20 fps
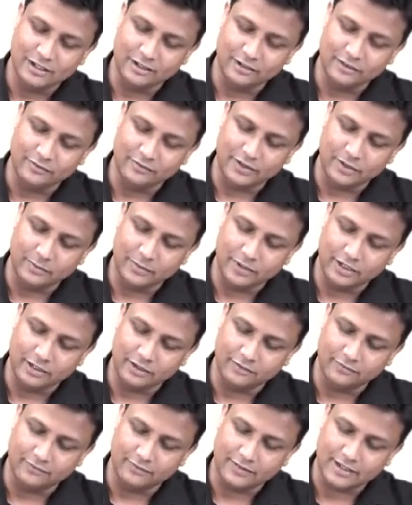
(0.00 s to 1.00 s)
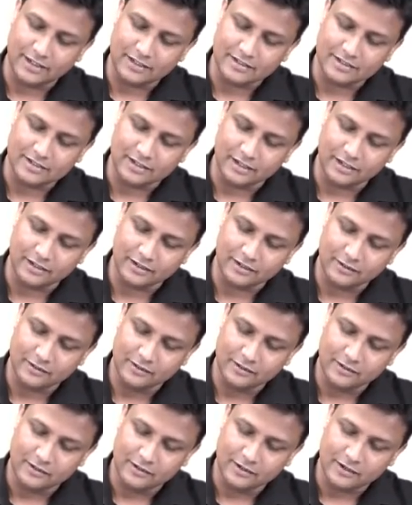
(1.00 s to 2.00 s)
here will be the flexor
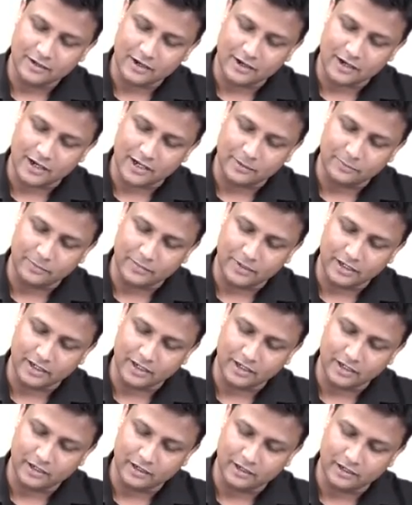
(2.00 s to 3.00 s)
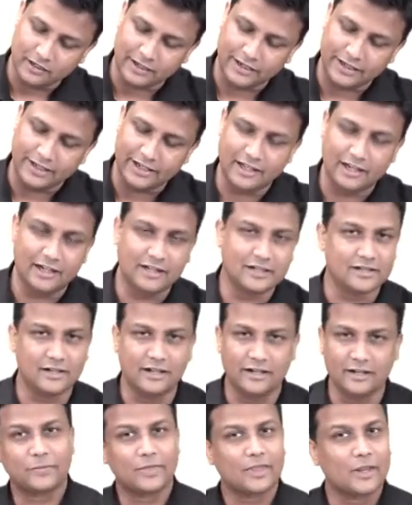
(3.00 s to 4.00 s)
carpi radialis
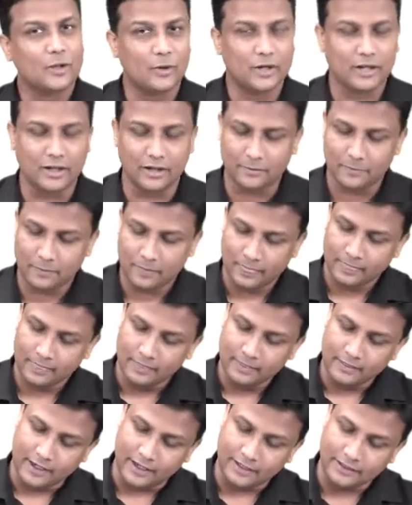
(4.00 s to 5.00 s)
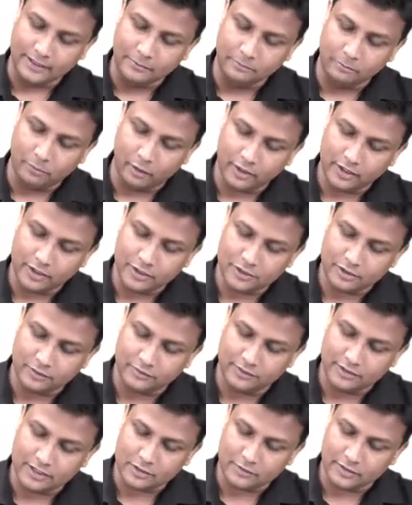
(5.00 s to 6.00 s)
tendon. Okay. And the importance
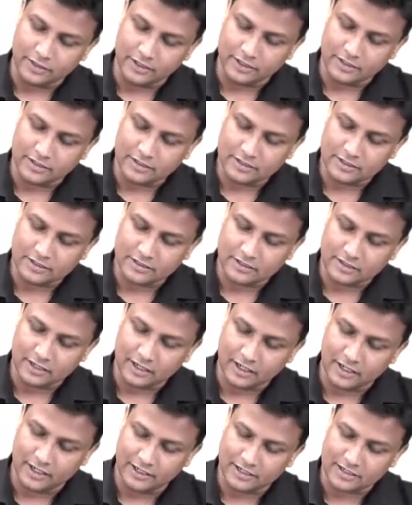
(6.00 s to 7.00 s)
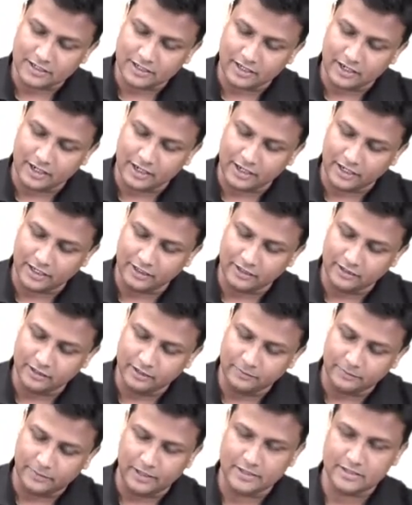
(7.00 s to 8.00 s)
of this one is it is
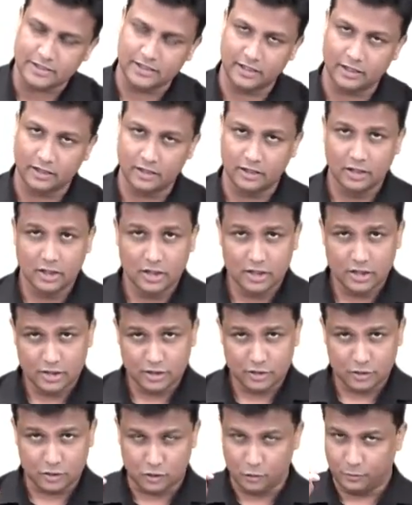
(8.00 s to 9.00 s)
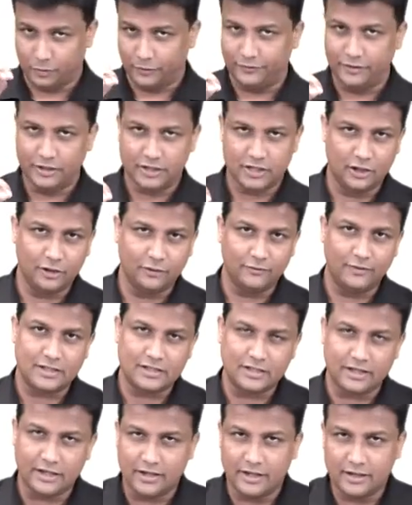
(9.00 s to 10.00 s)
neither passing superficial to
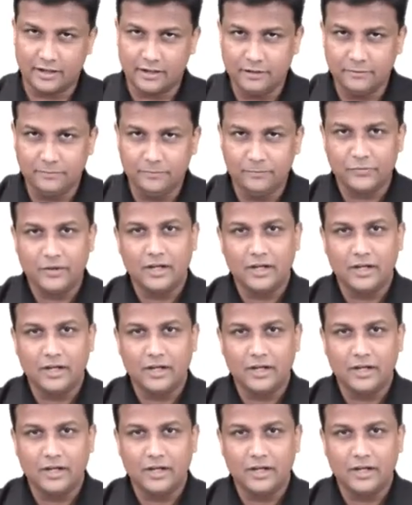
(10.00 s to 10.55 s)
flexor retinaculum